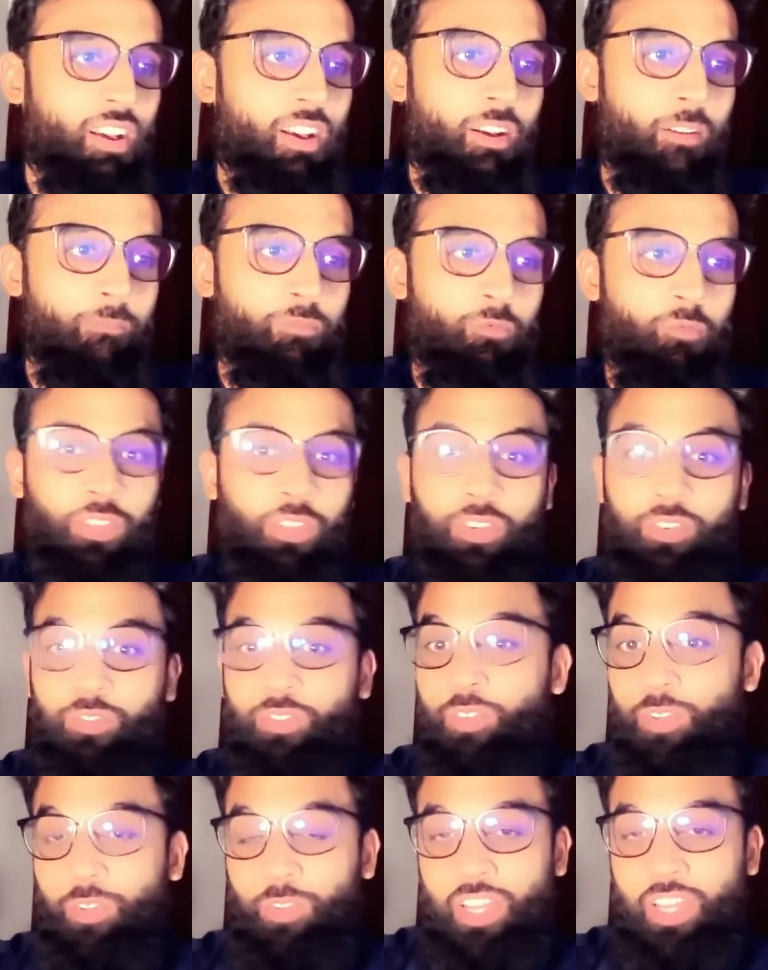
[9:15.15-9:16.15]
whether
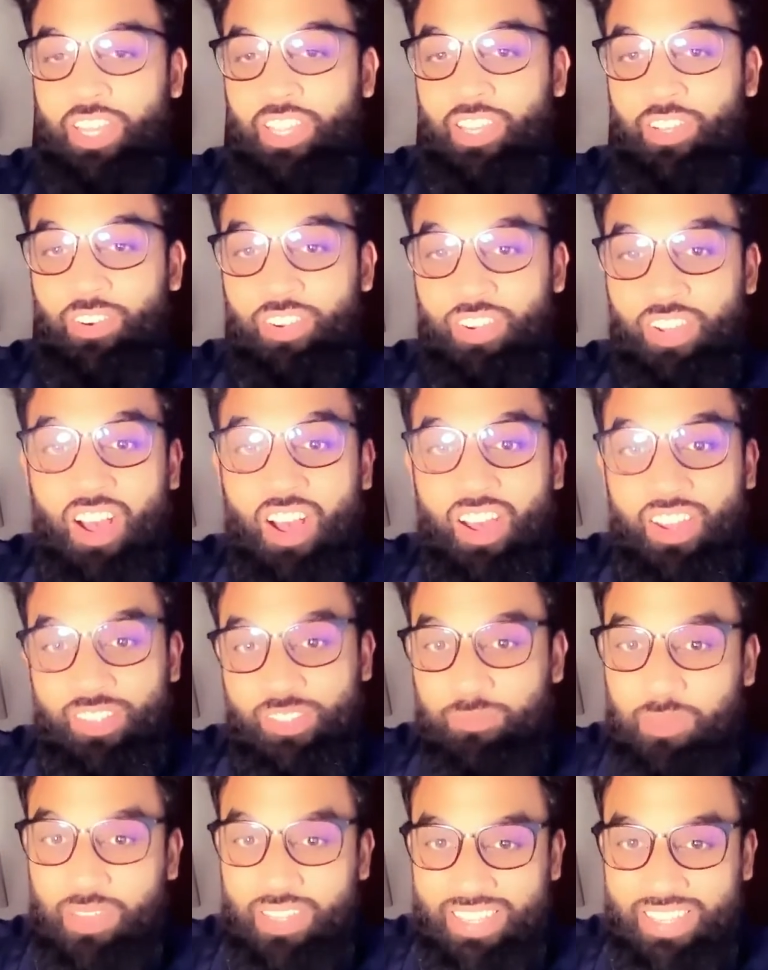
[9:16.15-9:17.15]
you like it or not, is
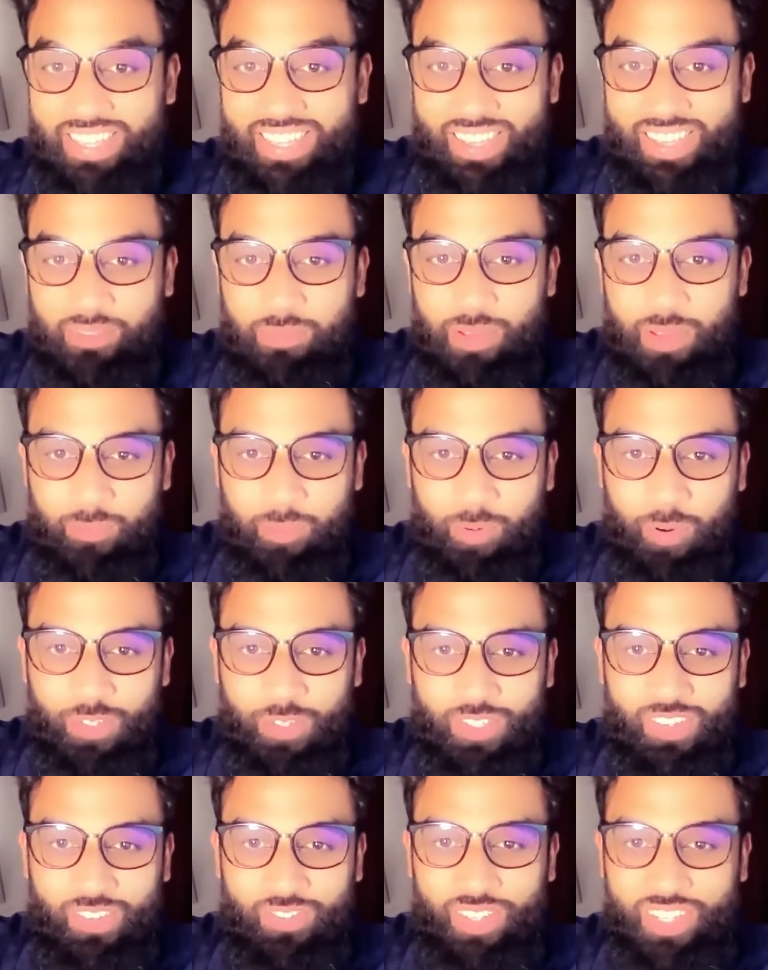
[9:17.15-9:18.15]
spending a big
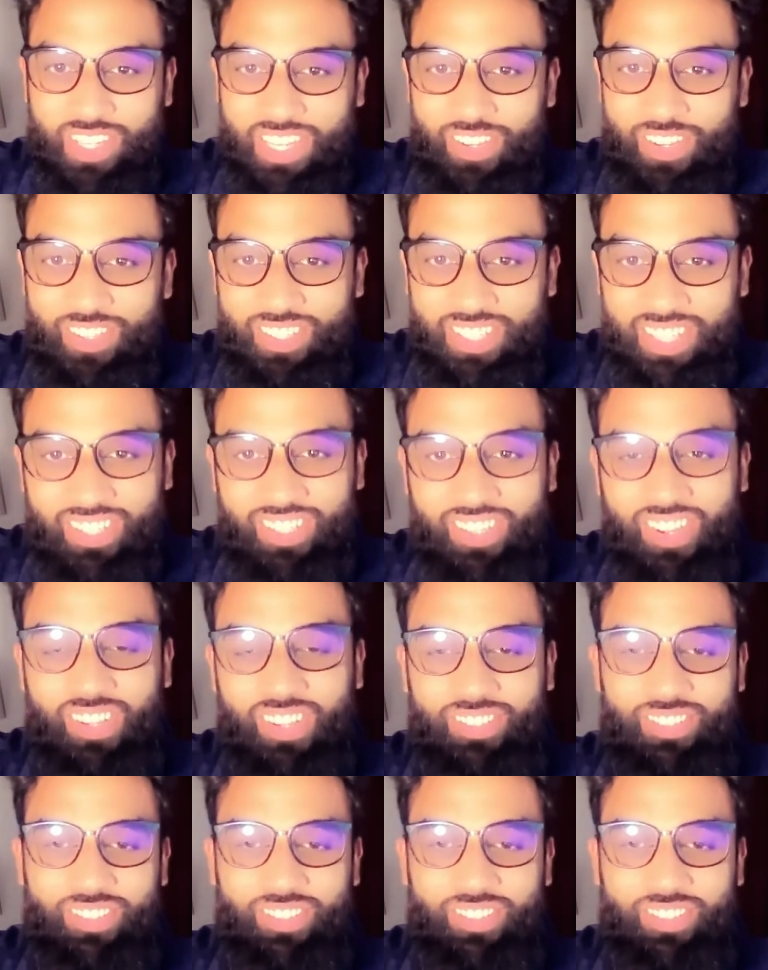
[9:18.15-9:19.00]
portion of their day on TikTok.